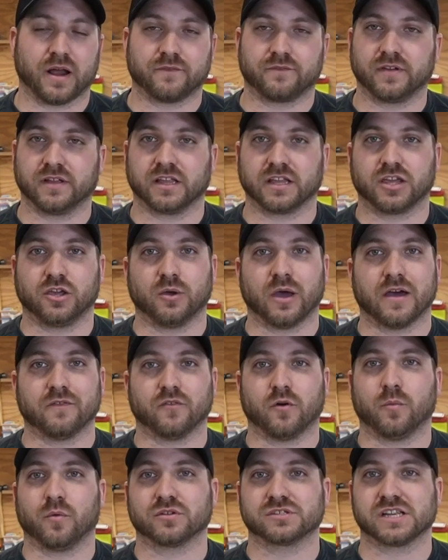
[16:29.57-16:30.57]
I feel like you have
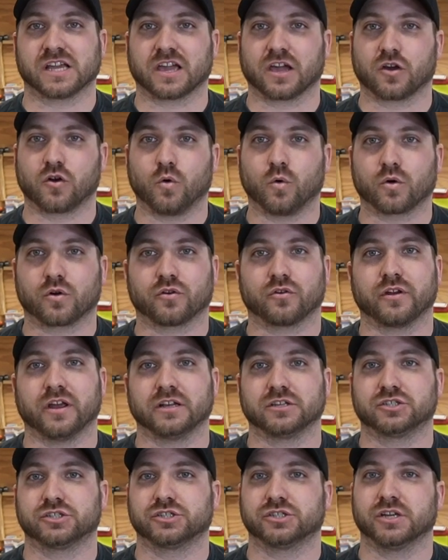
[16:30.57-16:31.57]
almost like a 1/4
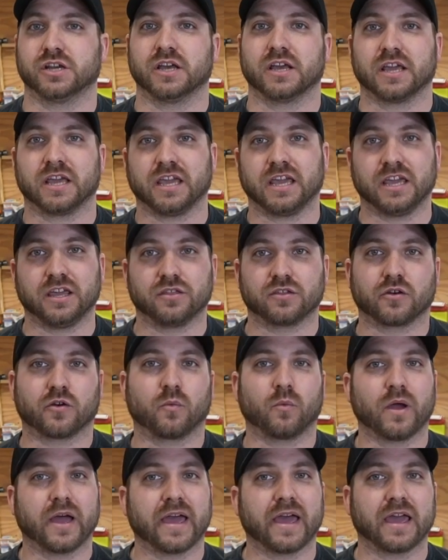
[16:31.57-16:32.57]
inch either
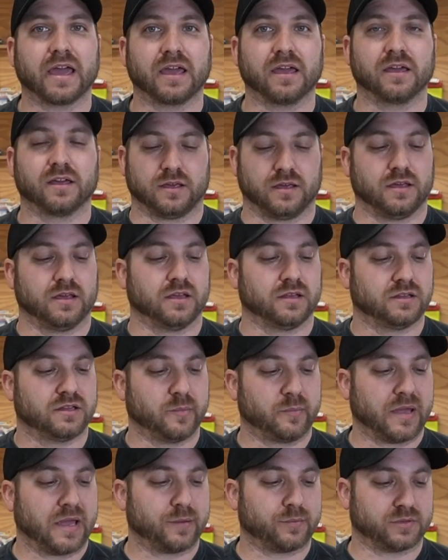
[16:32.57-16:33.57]
way to
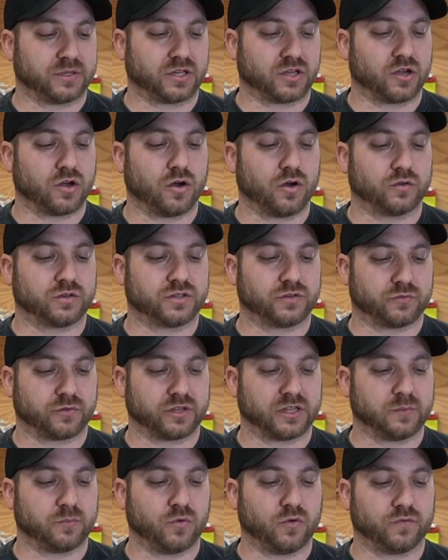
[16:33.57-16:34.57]
be able to go to
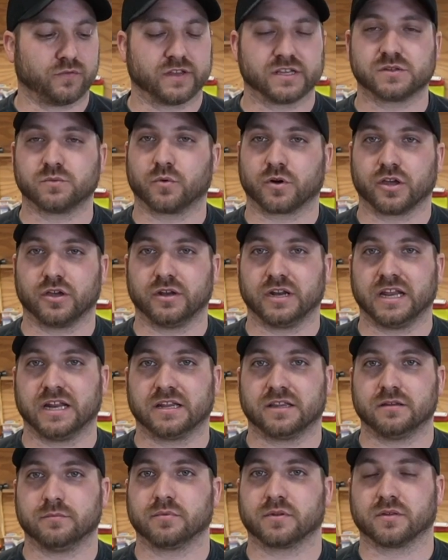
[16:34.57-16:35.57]
really move this where you need
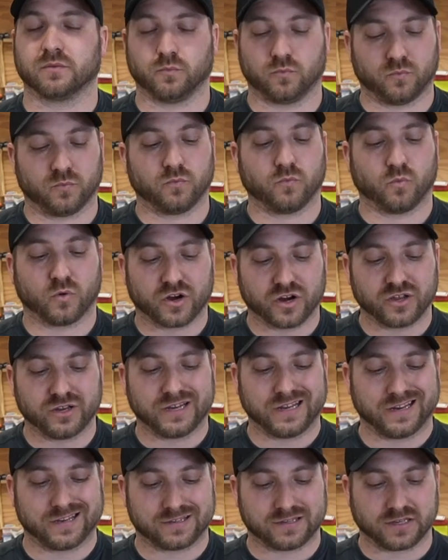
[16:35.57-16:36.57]

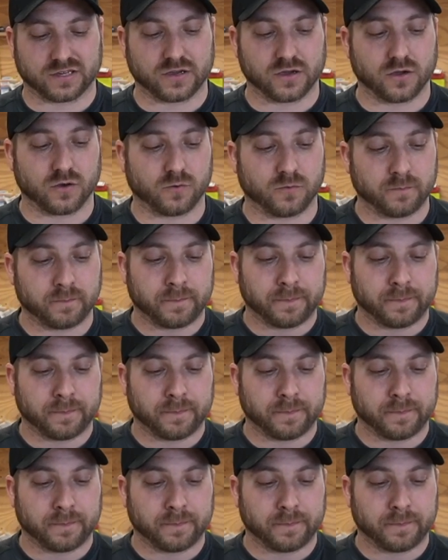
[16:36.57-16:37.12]
it to go.